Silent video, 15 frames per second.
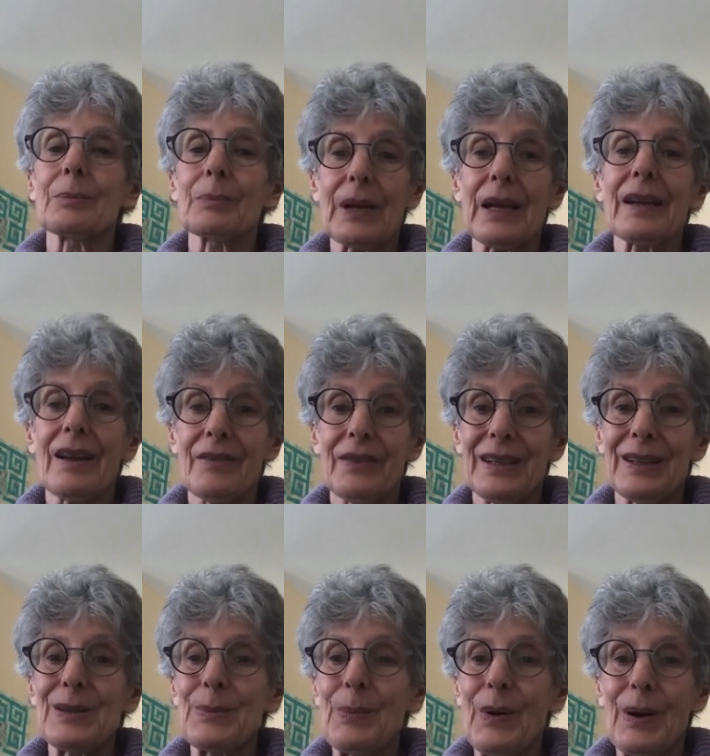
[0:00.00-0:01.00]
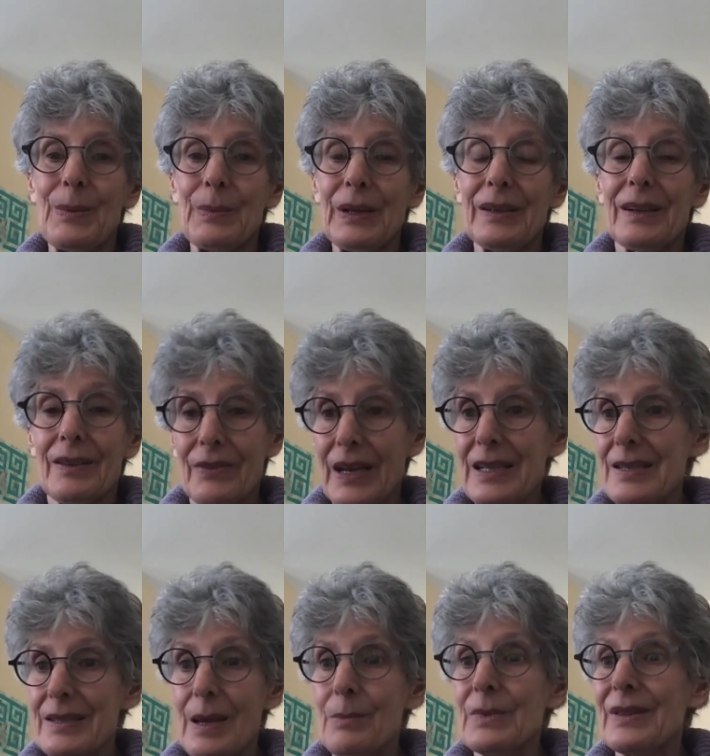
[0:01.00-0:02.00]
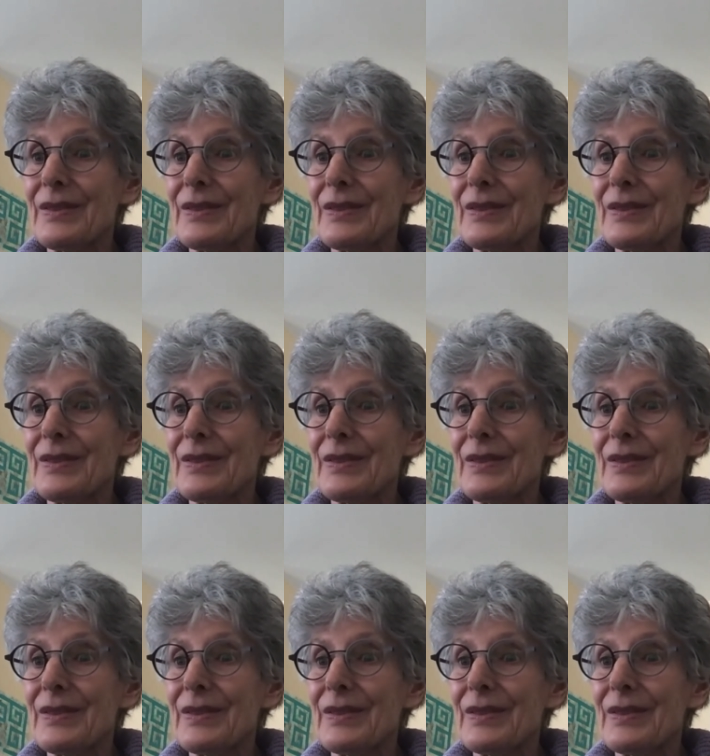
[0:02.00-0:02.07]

by having a department. Have I summed